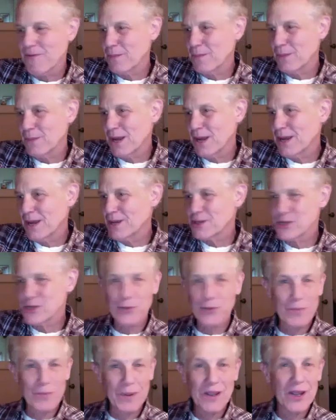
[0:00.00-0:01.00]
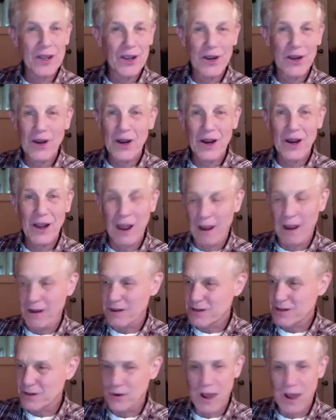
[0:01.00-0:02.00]
I'm lucky to still be here
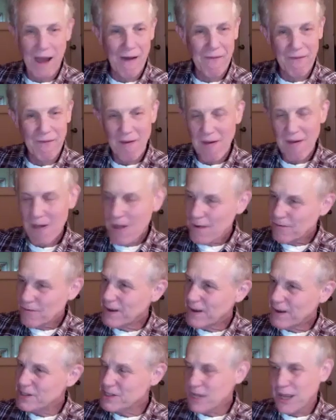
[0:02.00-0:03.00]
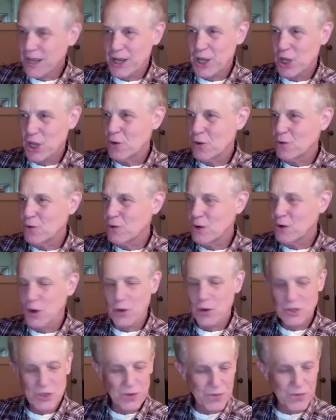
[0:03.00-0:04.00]
and to have friends like you who go
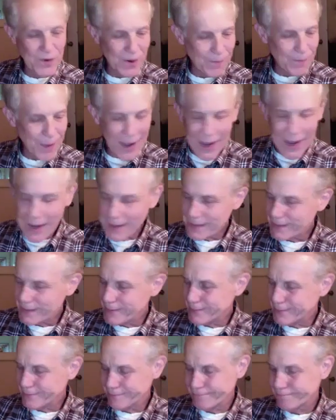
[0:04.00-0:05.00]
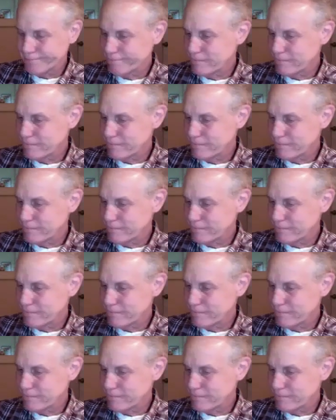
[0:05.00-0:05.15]
so far back and